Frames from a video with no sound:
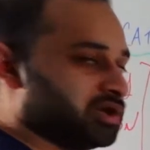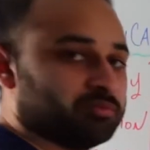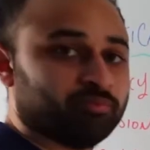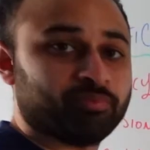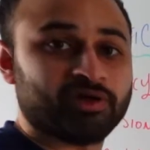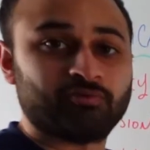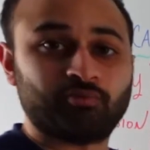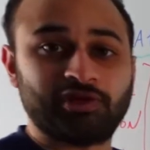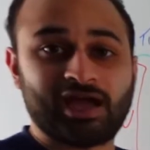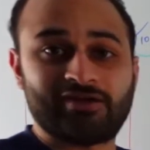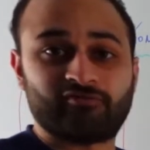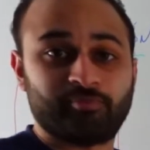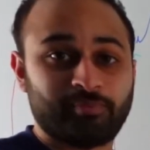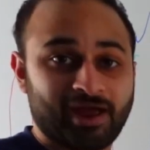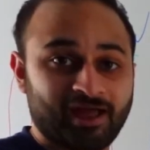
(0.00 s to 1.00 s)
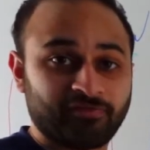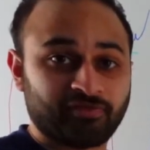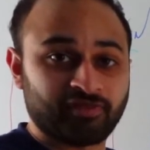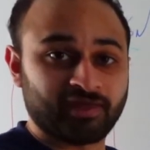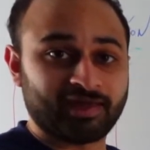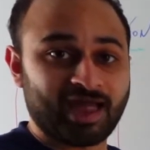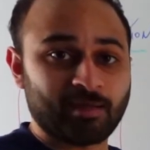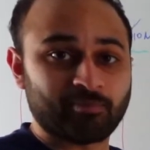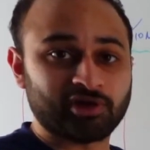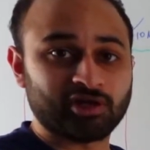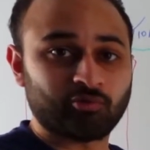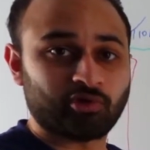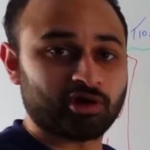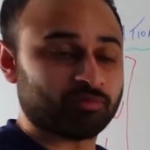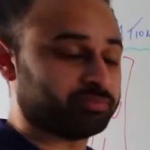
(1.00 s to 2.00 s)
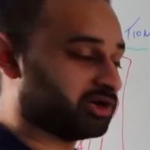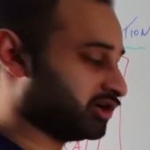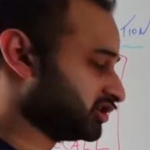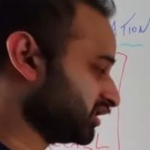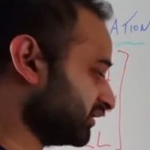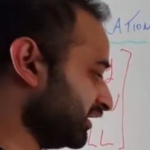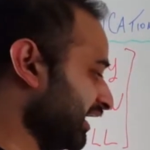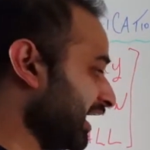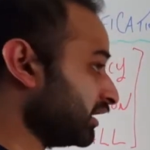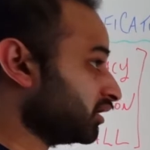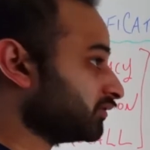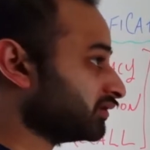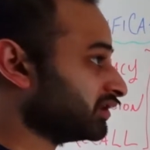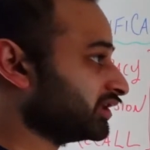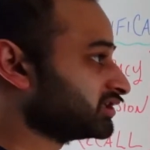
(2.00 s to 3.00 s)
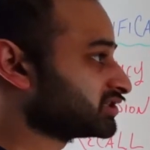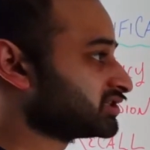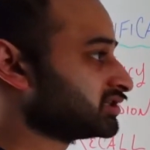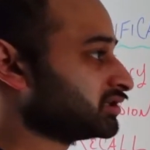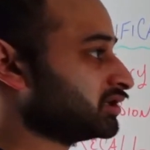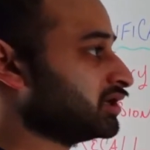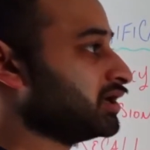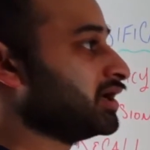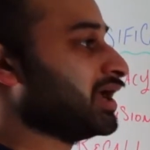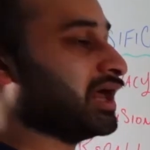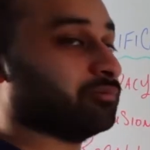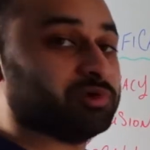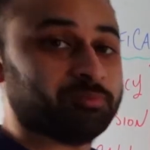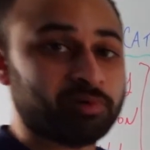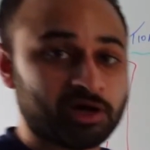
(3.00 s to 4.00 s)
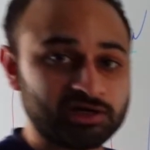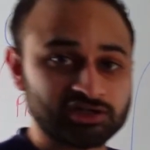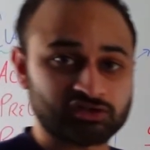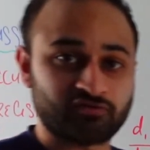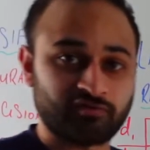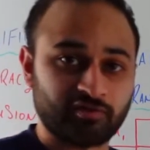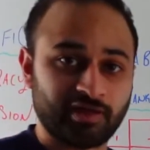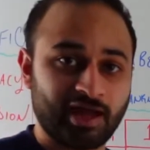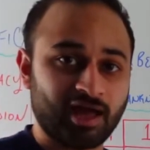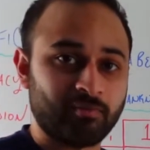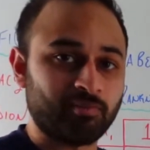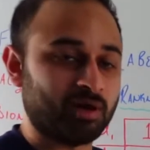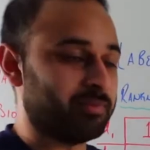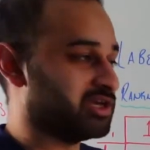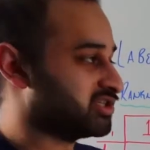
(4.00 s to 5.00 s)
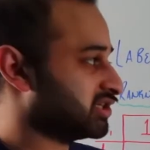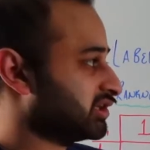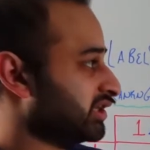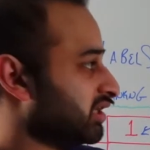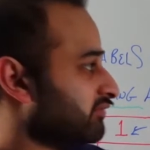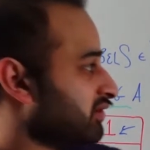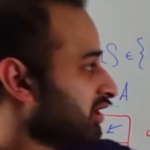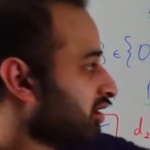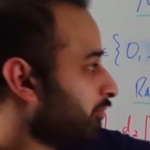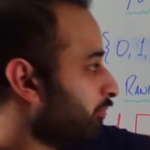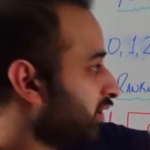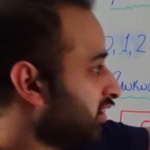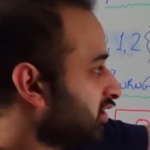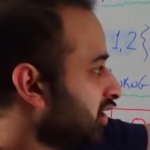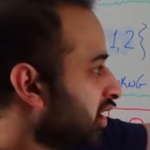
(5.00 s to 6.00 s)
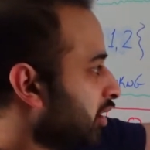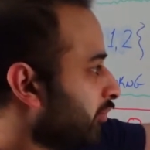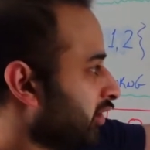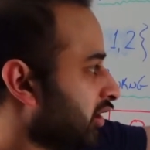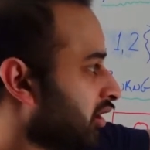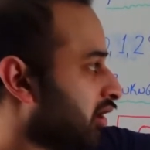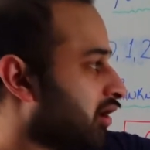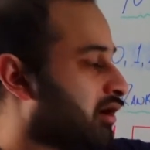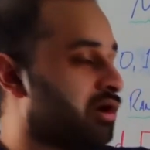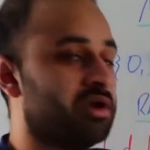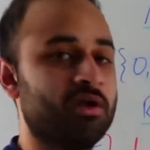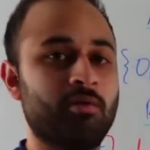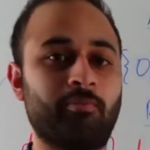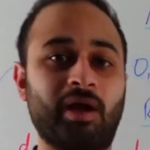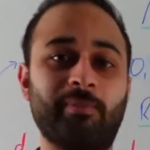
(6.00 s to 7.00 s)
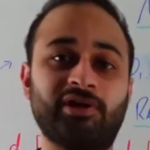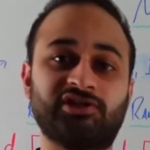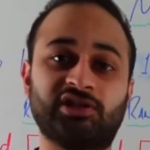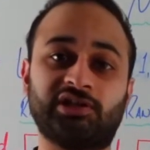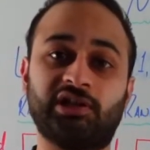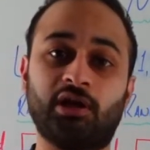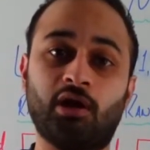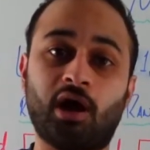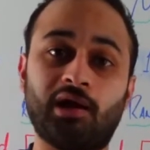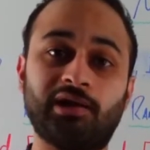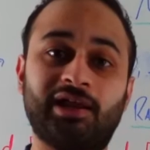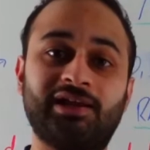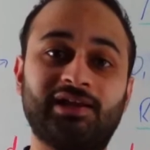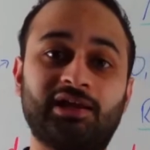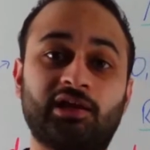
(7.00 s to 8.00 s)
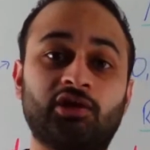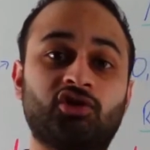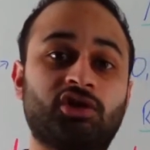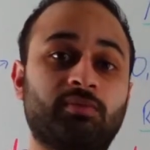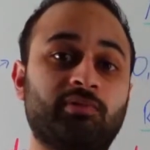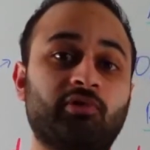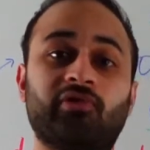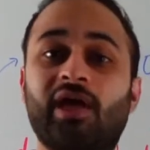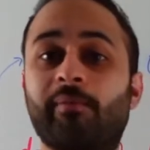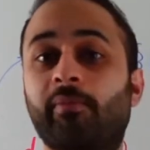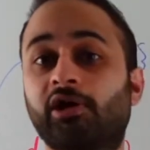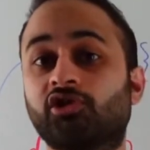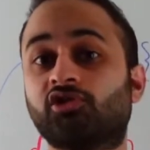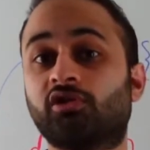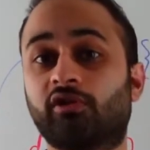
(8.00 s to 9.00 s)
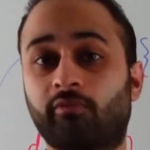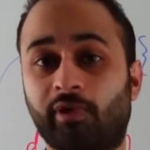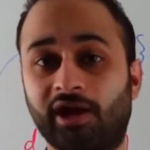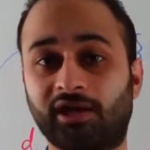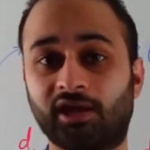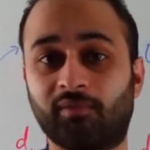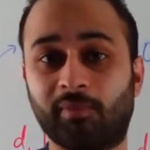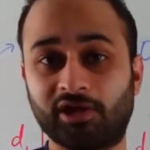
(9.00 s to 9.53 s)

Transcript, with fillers: but we have a bad thing happening where it appears at the end of the list, and we punish for that by basically giving it a big denominator by basically not letting it contribute that much to the ranking